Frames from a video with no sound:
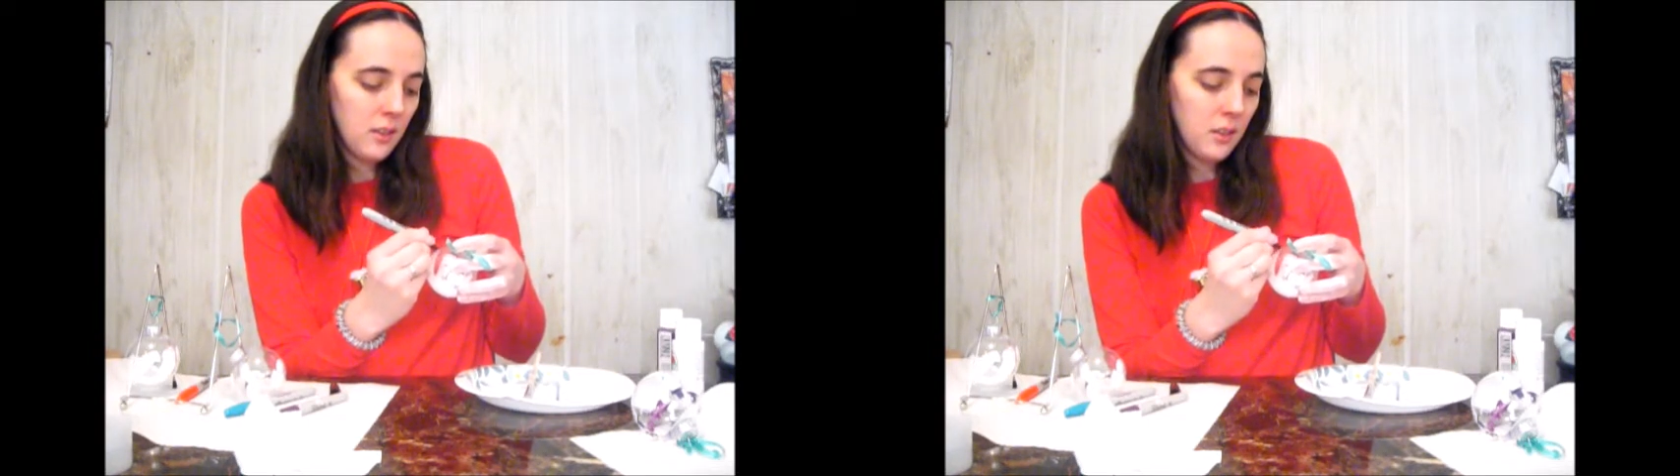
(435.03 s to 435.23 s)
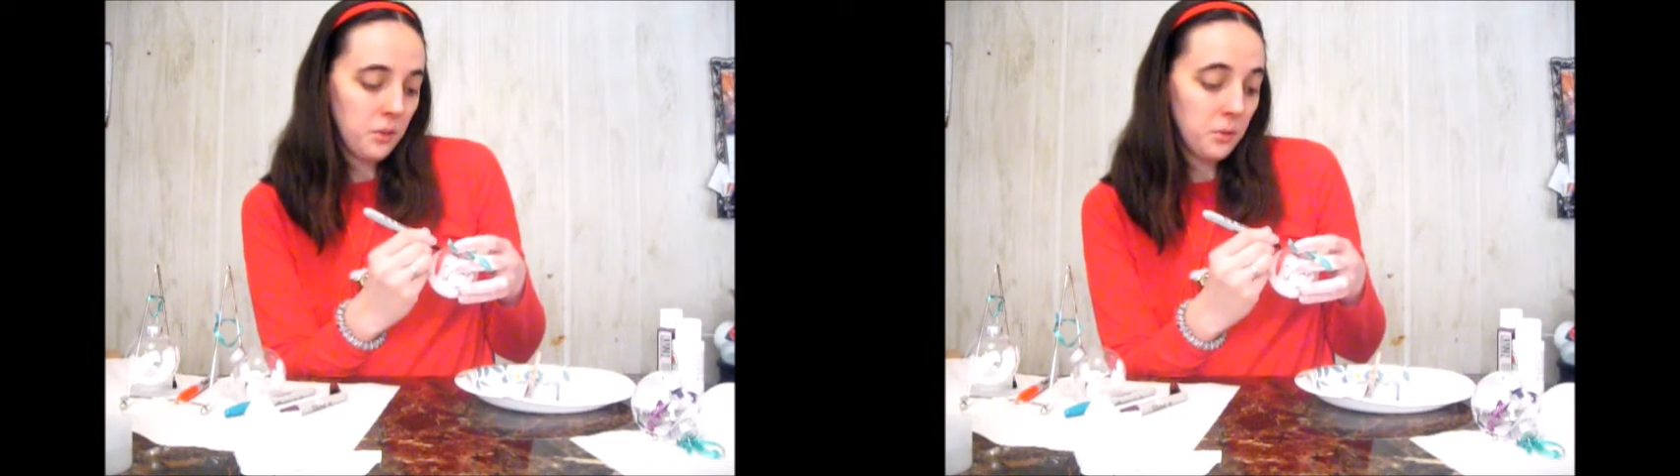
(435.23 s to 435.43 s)

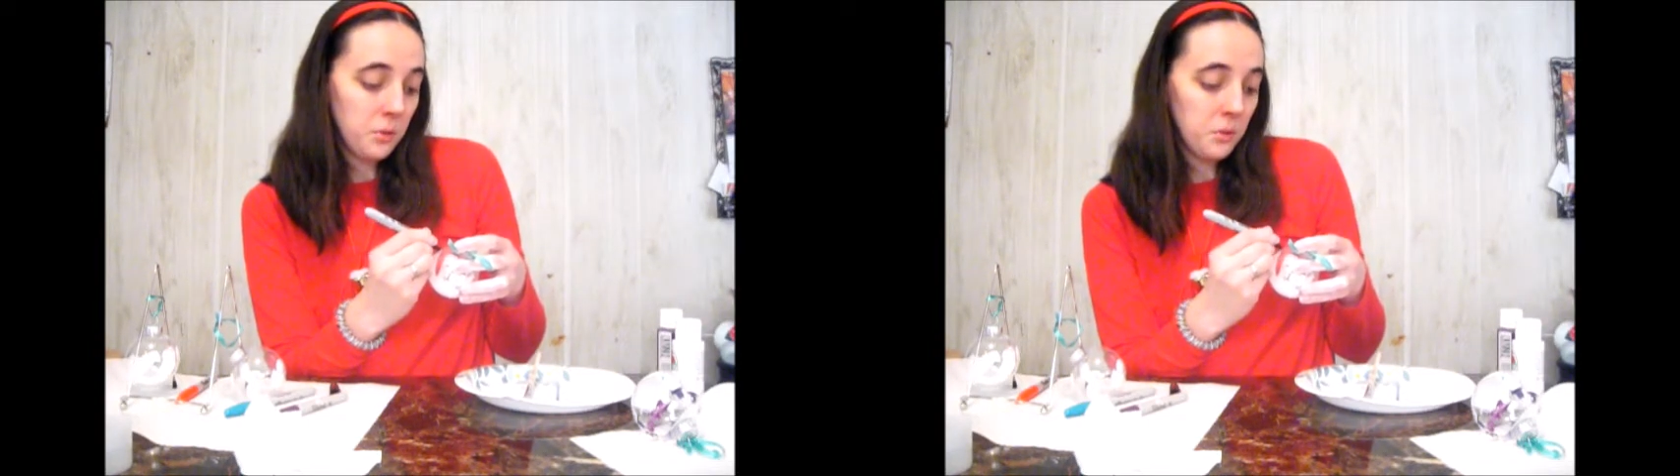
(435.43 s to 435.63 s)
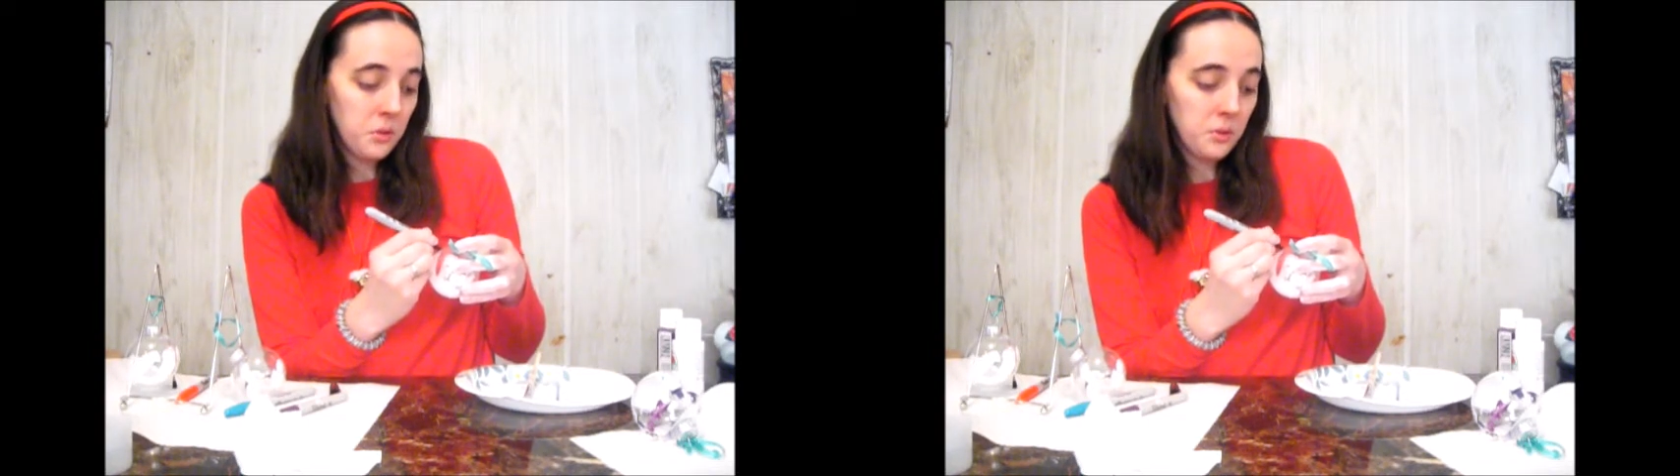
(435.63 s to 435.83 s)
You could
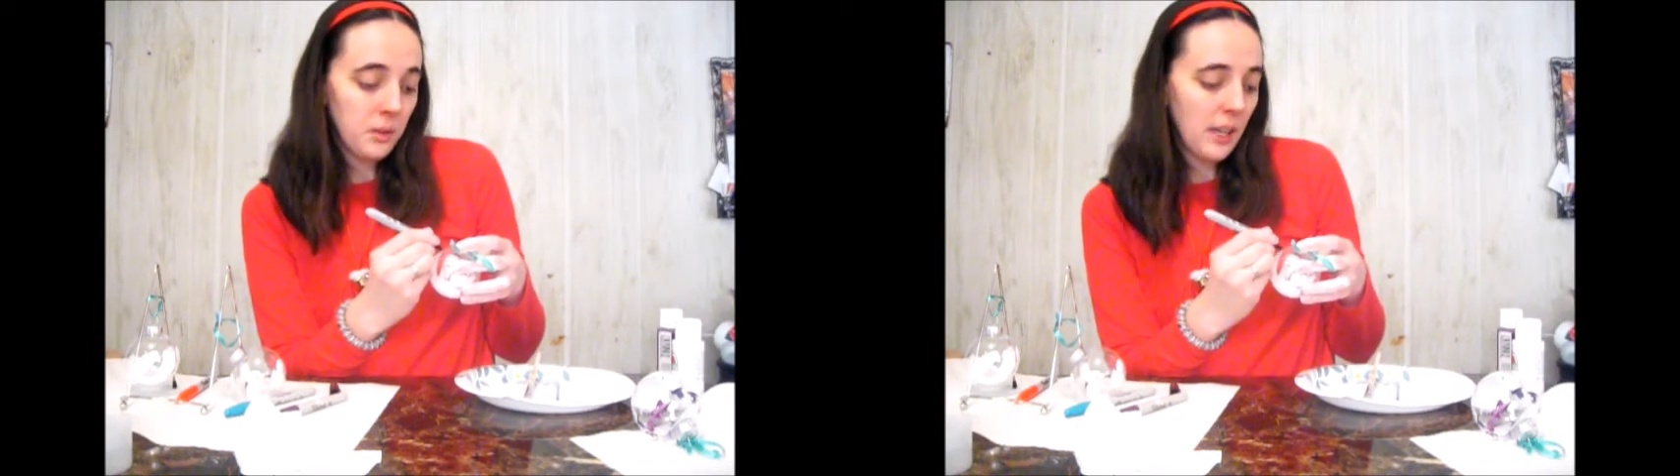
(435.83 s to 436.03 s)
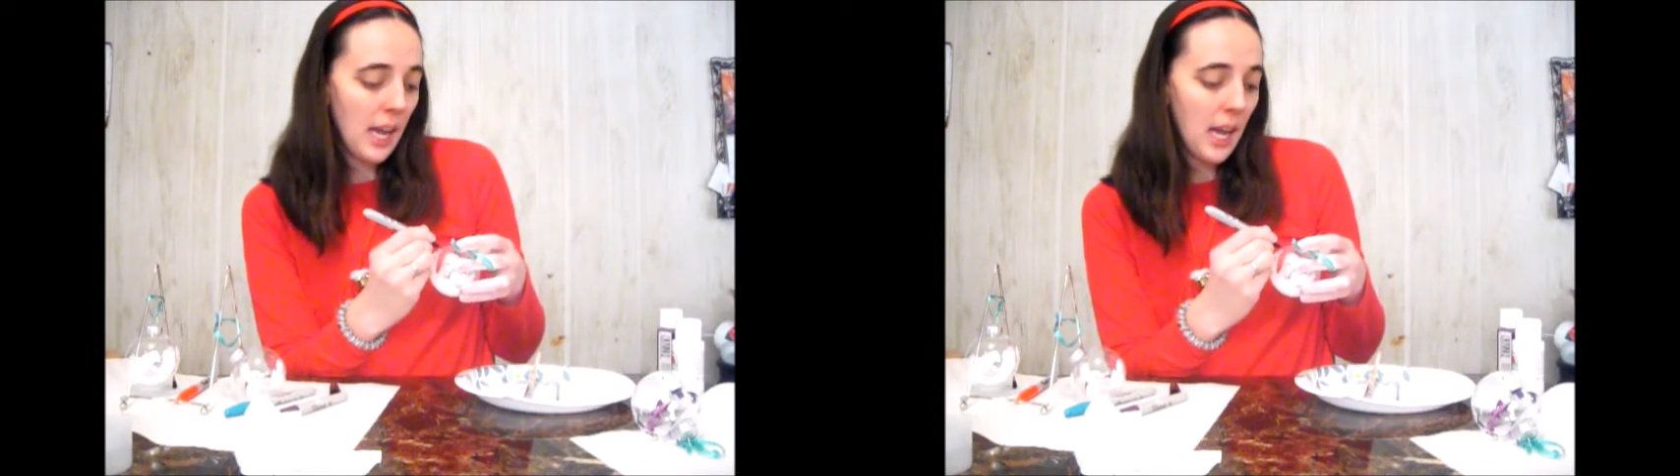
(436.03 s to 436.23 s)
do a
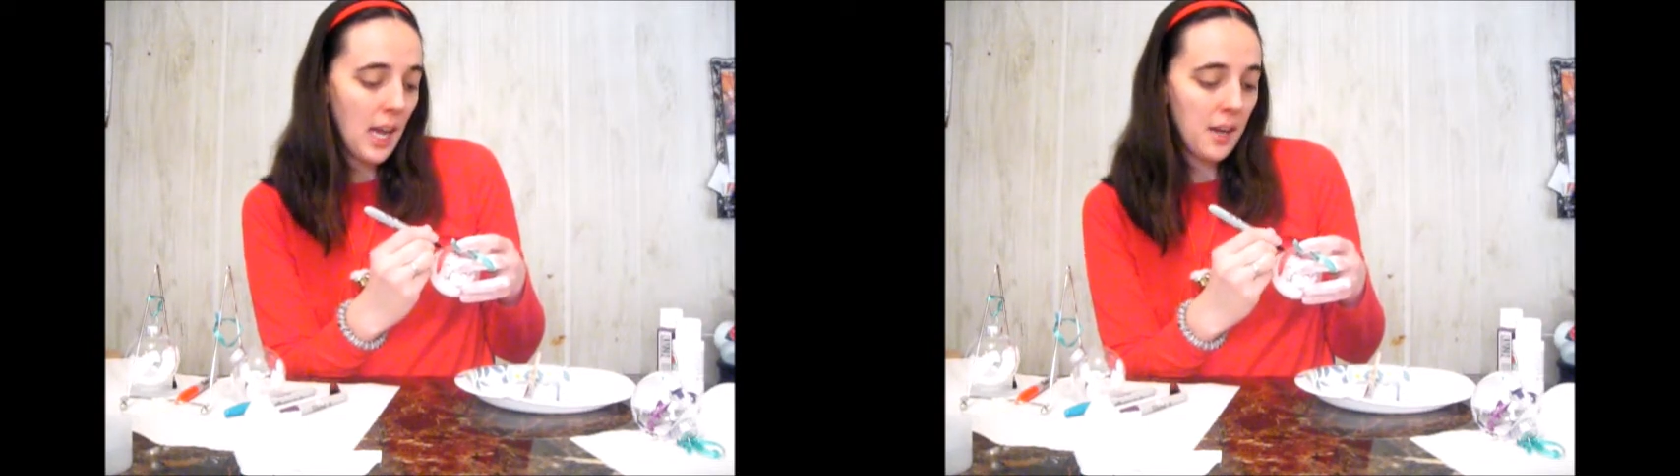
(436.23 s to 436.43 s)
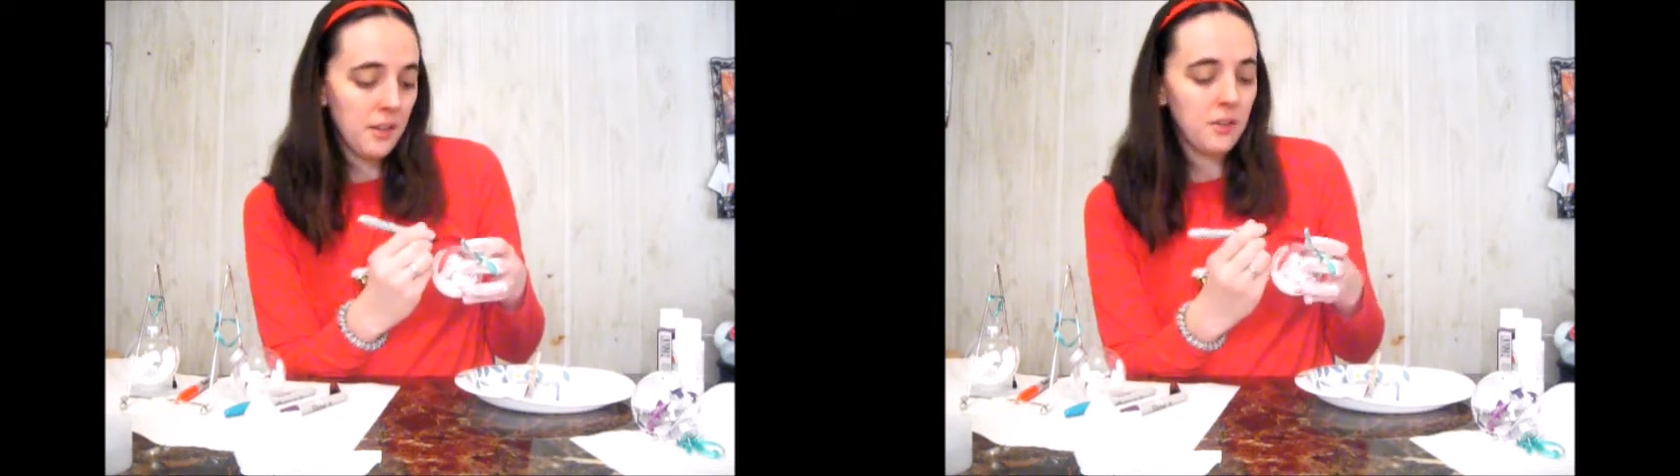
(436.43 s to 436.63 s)
short hat,